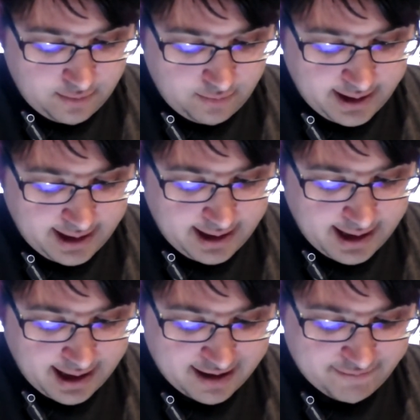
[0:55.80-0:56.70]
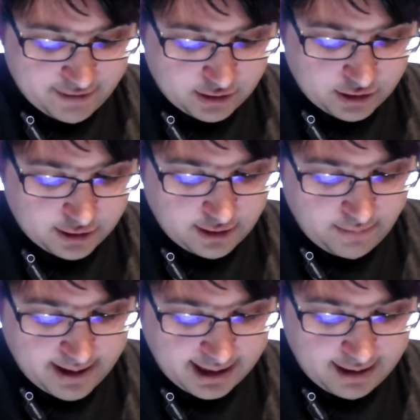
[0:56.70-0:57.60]
We have
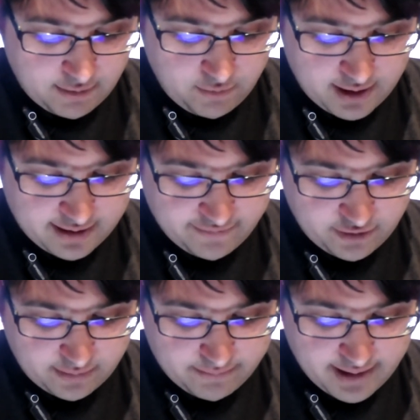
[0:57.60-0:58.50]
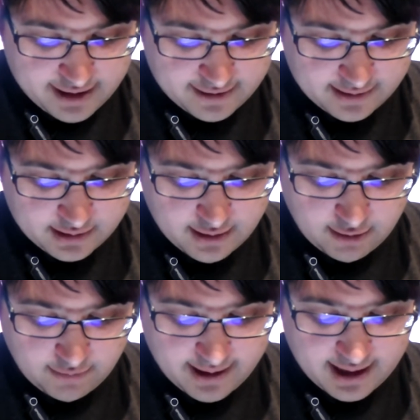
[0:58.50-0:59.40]
so many wonderful mothers,
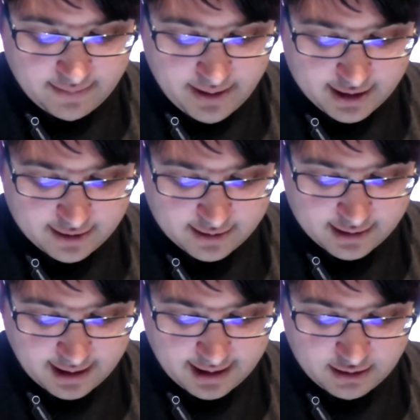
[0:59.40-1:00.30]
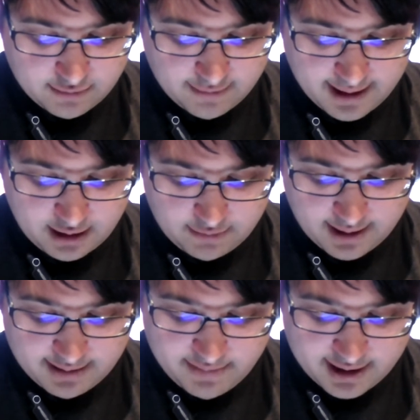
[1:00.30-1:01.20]
grandmothers, and
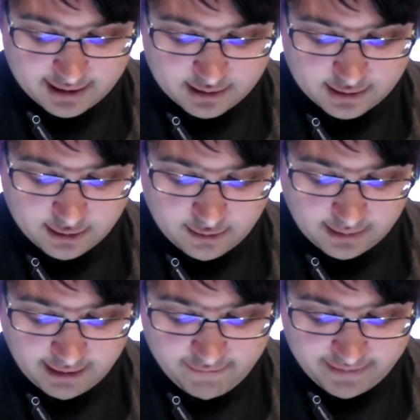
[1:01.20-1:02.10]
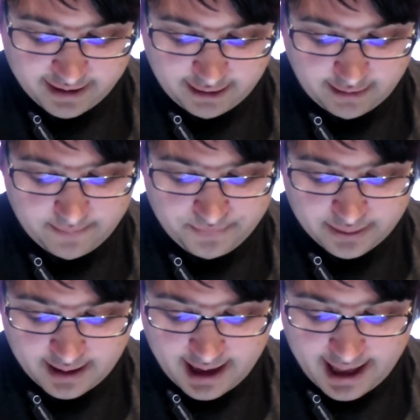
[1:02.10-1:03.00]
great-grandmothers who live here
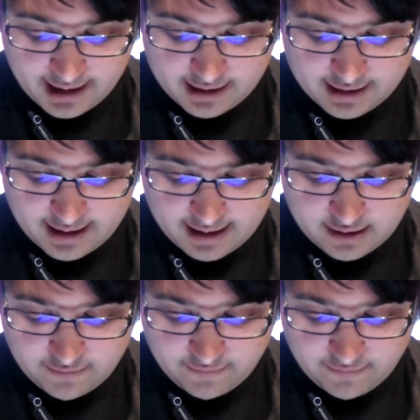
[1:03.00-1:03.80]
at St.